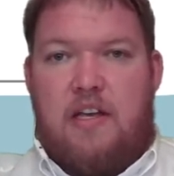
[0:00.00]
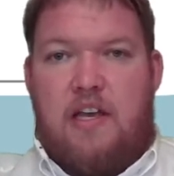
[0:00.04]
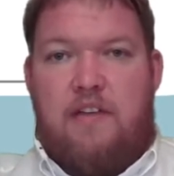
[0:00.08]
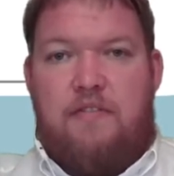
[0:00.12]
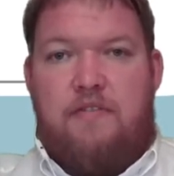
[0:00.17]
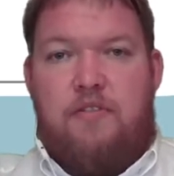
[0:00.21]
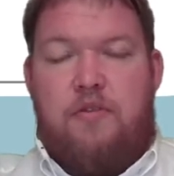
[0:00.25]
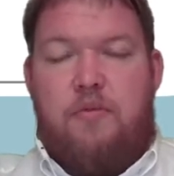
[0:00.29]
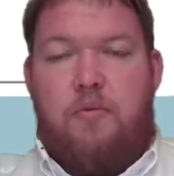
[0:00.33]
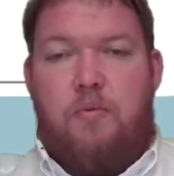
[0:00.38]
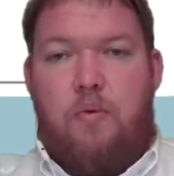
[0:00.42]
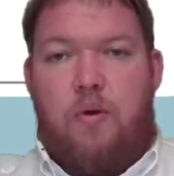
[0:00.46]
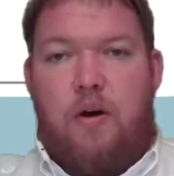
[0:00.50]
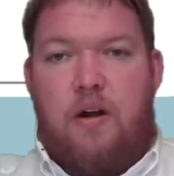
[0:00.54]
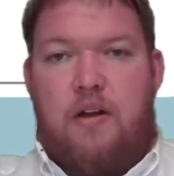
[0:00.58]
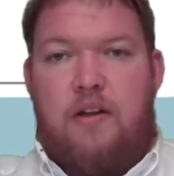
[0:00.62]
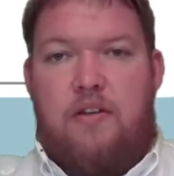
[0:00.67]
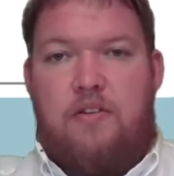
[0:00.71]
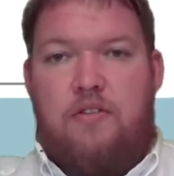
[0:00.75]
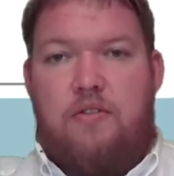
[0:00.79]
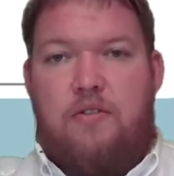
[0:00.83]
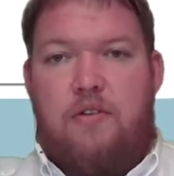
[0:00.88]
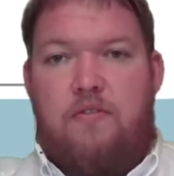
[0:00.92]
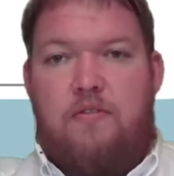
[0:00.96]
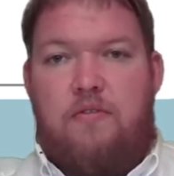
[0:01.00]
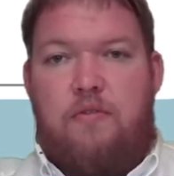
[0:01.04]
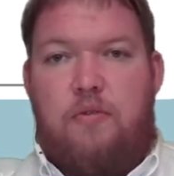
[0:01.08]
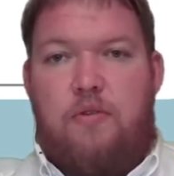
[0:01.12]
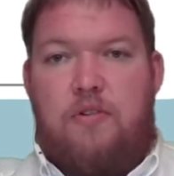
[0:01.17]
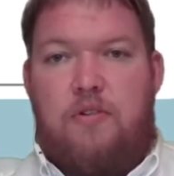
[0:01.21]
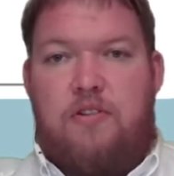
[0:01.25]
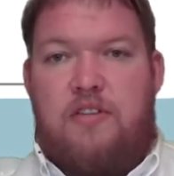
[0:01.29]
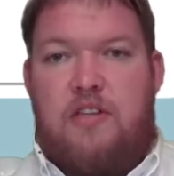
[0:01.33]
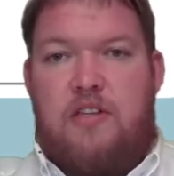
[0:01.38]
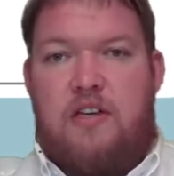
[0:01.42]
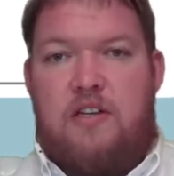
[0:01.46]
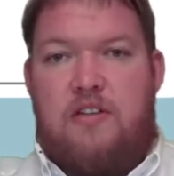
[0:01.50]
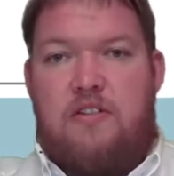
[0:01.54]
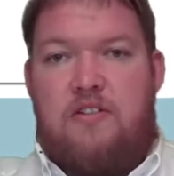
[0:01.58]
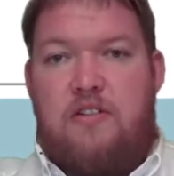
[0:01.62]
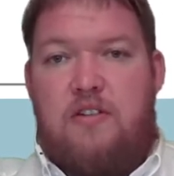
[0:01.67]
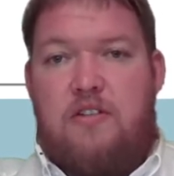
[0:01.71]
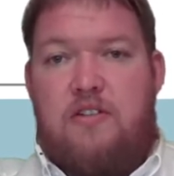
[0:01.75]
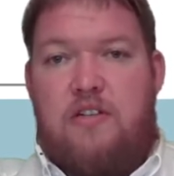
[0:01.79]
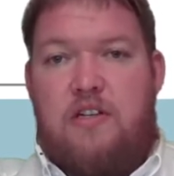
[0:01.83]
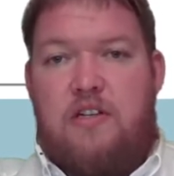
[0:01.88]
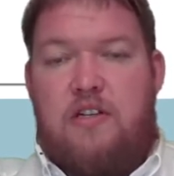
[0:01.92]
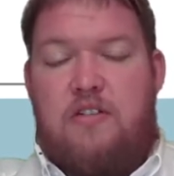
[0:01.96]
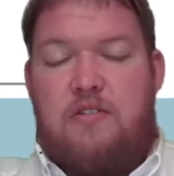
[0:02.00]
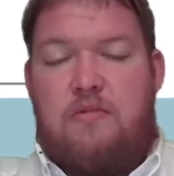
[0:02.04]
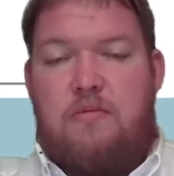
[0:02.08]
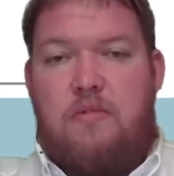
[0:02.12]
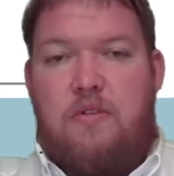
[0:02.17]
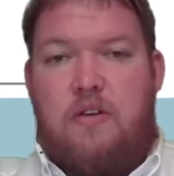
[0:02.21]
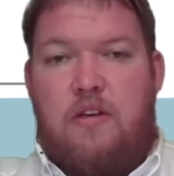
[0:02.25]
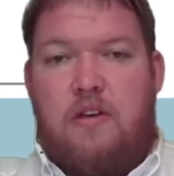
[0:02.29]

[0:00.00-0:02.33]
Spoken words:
If you wanted to enforce things such as